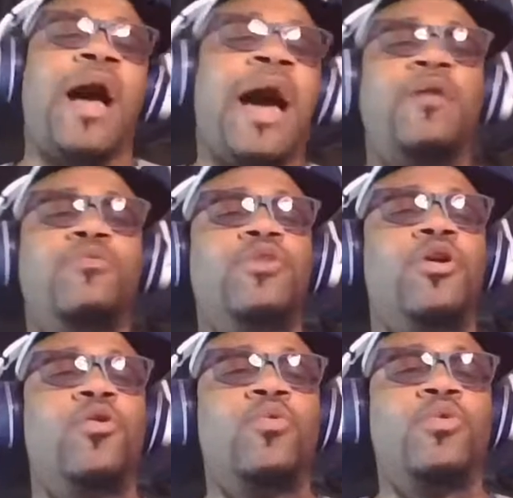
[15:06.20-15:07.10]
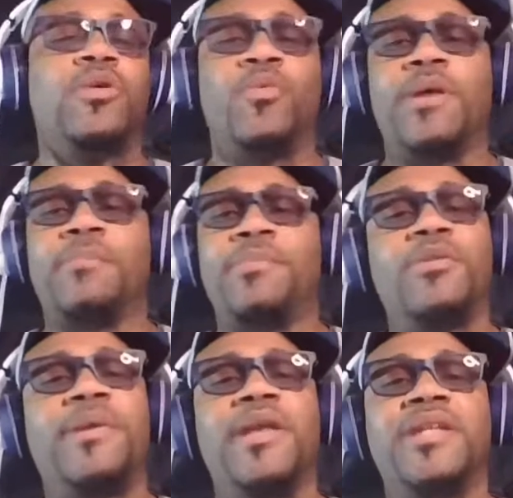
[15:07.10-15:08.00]
don't know what
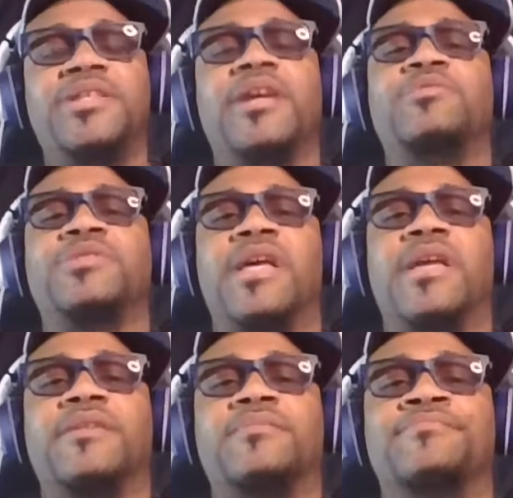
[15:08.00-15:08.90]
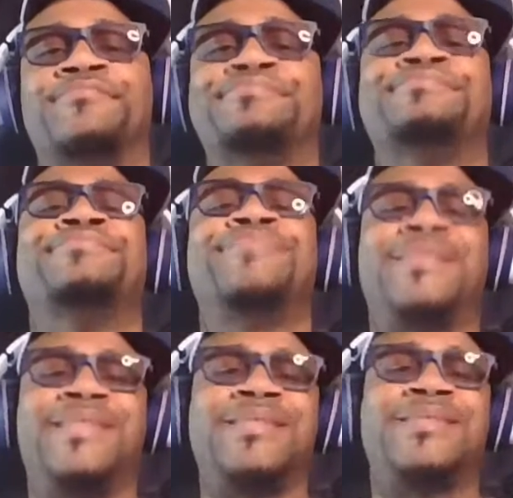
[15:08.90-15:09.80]
Bill Belichick was thinking.
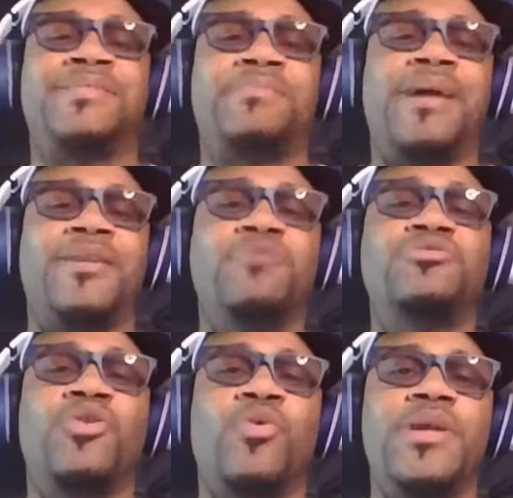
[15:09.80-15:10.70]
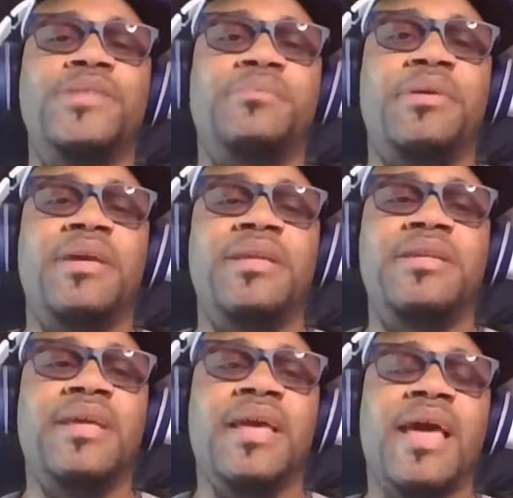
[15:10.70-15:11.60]
This is my notorious
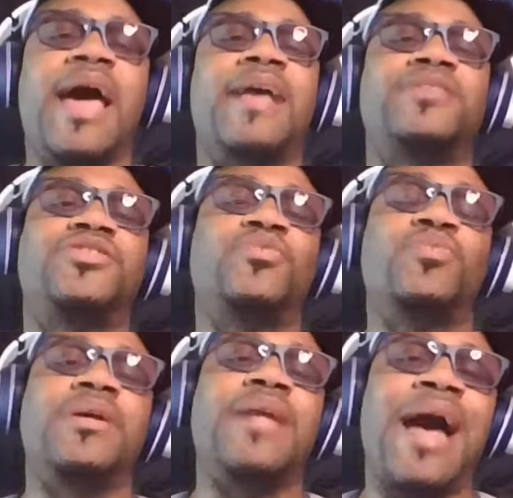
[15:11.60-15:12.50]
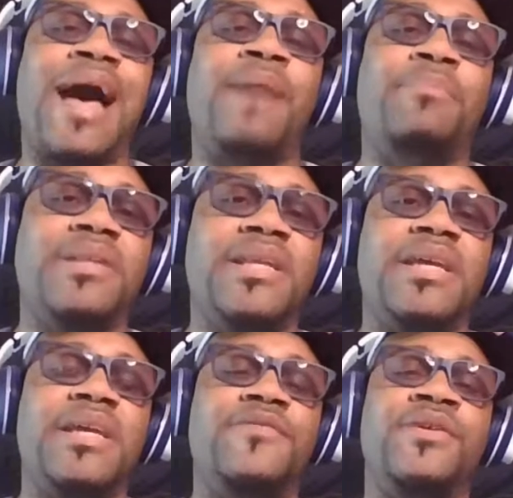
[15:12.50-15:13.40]
opinion as to what I
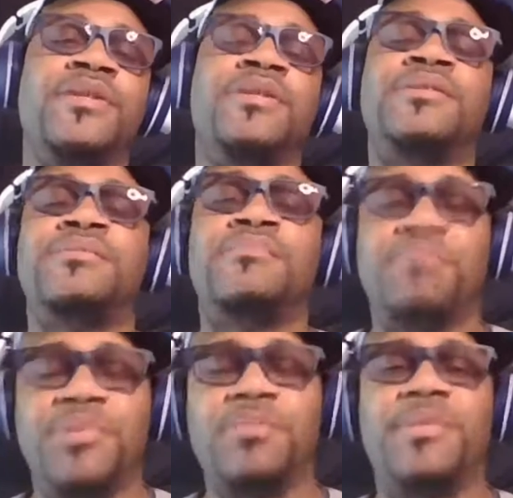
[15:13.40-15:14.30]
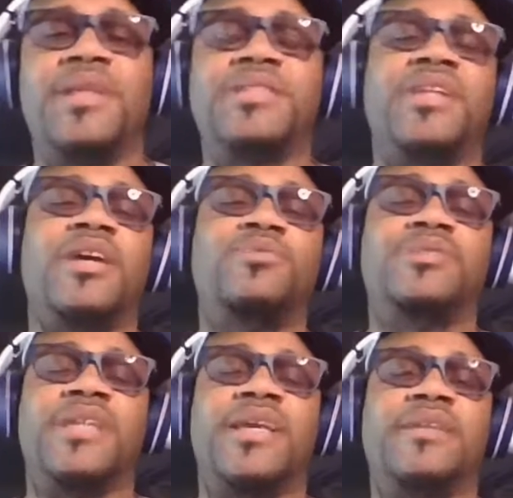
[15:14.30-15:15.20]
believe Bill Belichick
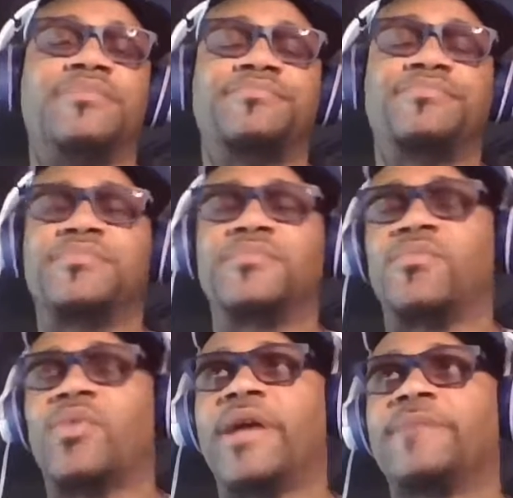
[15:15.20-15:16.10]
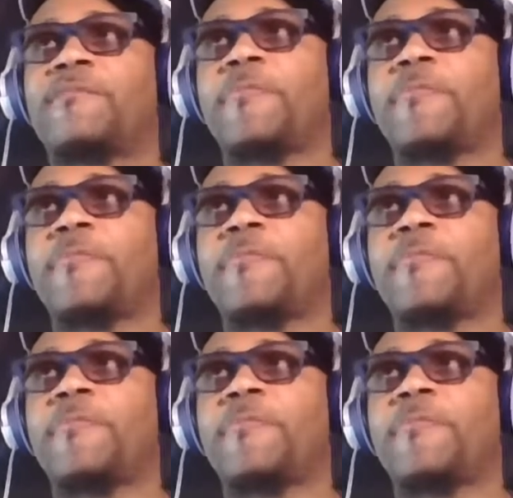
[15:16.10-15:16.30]
was thinking, right?